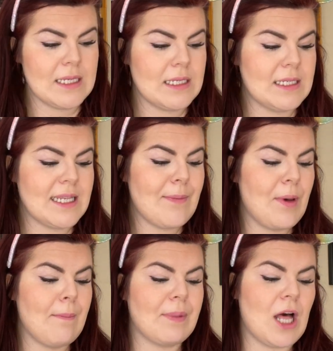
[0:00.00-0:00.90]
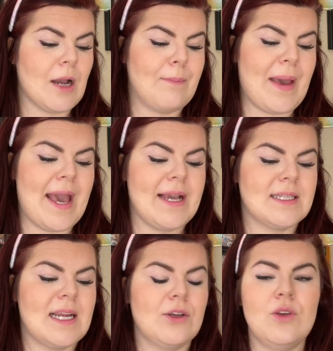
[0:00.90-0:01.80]
Ziploc
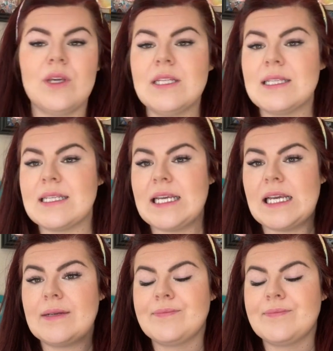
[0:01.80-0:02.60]
bags. Now you can see